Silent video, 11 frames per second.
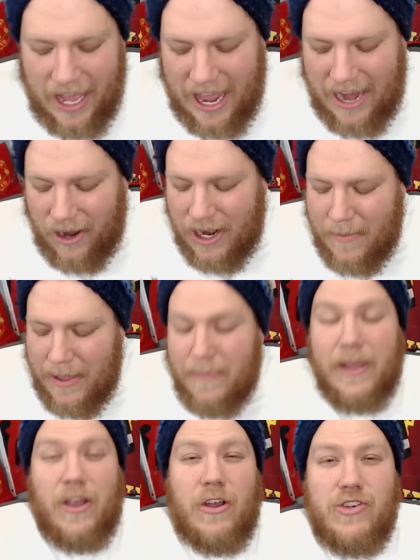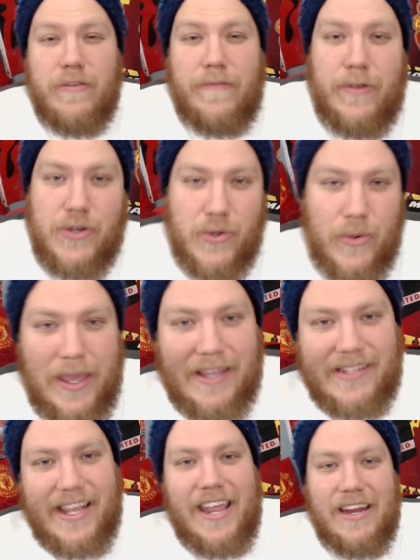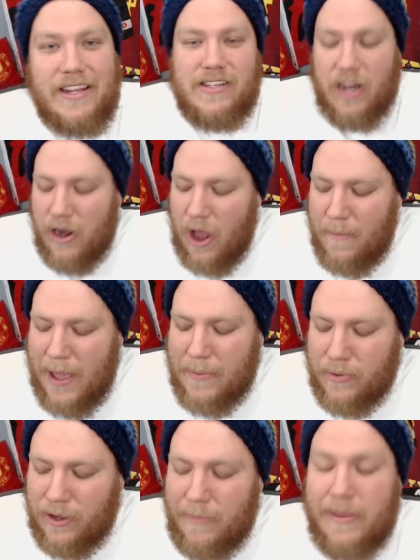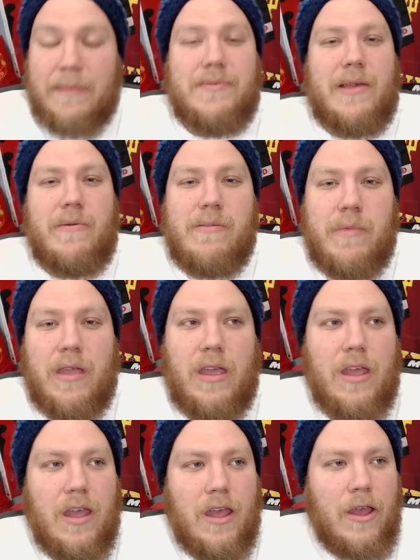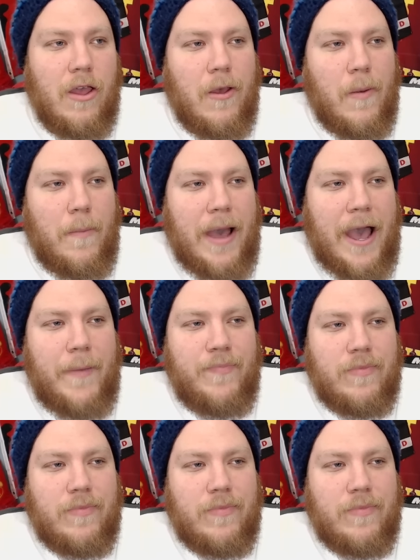and I'm going to be a bit controversial here saying this, and I know people are going to be upset with me, but...